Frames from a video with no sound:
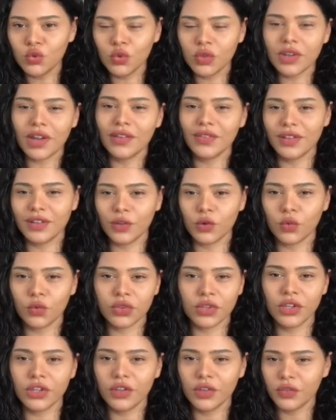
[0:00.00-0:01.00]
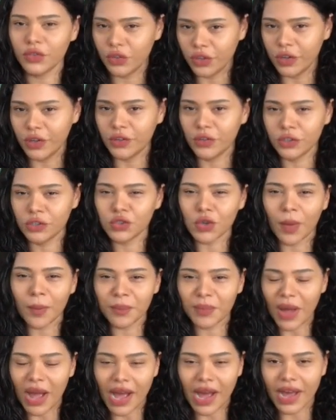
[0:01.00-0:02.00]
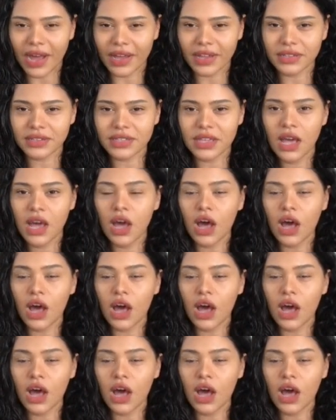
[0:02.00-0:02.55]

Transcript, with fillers: like the little the the, the drum pad,